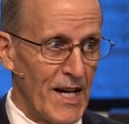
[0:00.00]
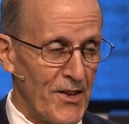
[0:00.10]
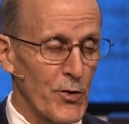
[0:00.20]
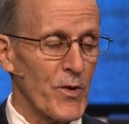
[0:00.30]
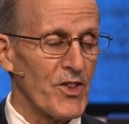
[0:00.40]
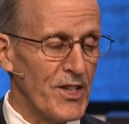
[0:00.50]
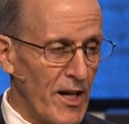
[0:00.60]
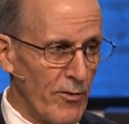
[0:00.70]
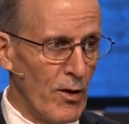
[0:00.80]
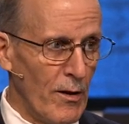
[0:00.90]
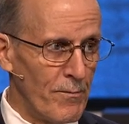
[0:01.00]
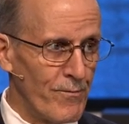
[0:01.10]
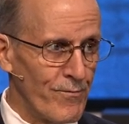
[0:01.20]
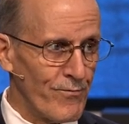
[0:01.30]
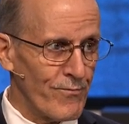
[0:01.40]
And this was the devil
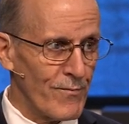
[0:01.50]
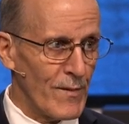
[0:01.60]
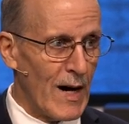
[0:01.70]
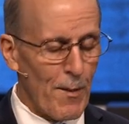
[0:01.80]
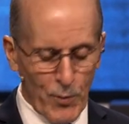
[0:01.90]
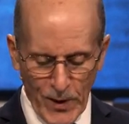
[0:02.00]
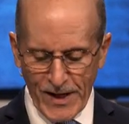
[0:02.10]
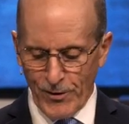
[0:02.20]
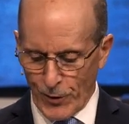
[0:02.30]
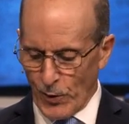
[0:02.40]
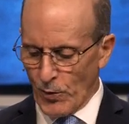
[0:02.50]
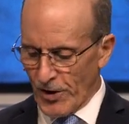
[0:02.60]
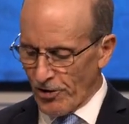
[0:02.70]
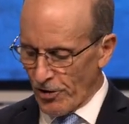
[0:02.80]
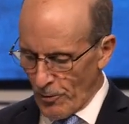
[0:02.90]
operating through
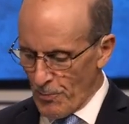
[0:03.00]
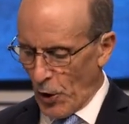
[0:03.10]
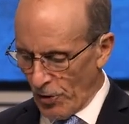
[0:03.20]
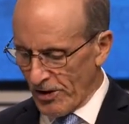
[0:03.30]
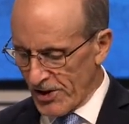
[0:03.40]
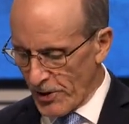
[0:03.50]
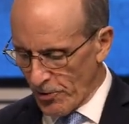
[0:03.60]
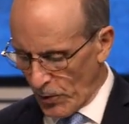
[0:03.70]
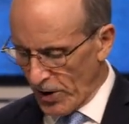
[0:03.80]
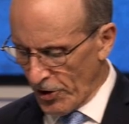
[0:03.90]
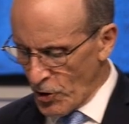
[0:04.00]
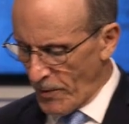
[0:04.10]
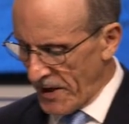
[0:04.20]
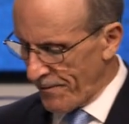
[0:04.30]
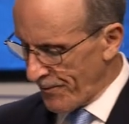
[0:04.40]
this person. She's a real
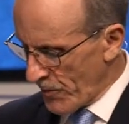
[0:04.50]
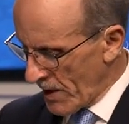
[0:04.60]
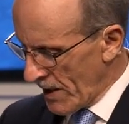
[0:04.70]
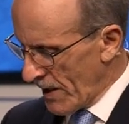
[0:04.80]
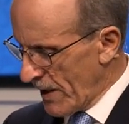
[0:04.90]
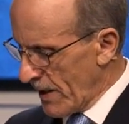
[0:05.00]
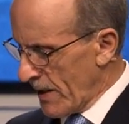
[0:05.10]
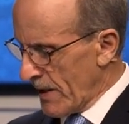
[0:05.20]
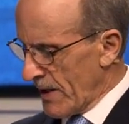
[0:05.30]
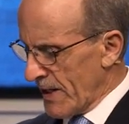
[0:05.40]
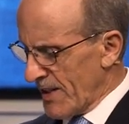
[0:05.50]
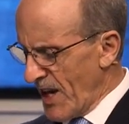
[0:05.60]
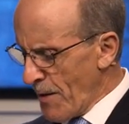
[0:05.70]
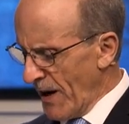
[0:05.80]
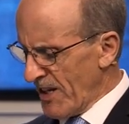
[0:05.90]
human.
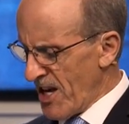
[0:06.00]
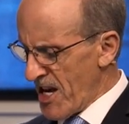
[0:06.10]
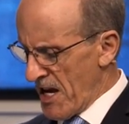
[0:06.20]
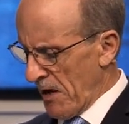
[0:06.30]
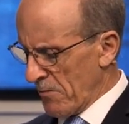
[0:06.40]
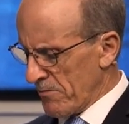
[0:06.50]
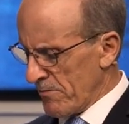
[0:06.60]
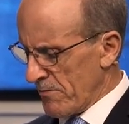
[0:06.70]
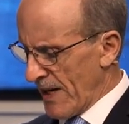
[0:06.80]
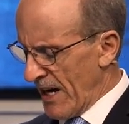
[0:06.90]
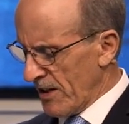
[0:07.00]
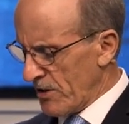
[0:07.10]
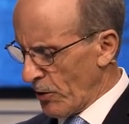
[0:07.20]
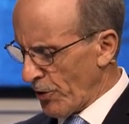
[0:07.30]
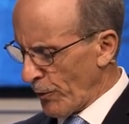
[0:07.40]
Day by day, how
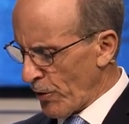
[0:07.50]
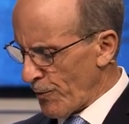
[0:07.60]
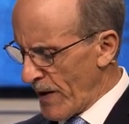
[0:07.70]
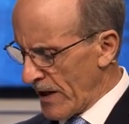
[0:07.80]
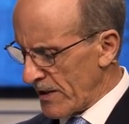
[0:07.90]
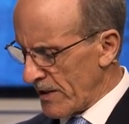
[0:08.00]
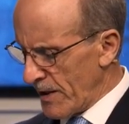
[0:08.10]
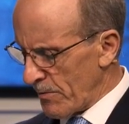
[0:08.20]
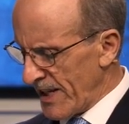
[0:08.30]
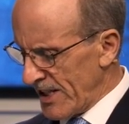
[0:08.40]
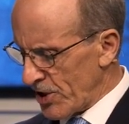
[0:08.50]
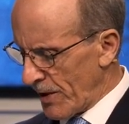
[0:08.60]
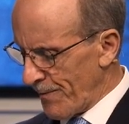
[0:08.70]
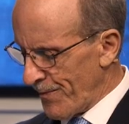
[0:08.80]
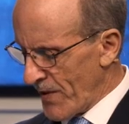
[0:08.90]
did Joseph respond to
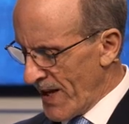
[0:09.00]
temptation?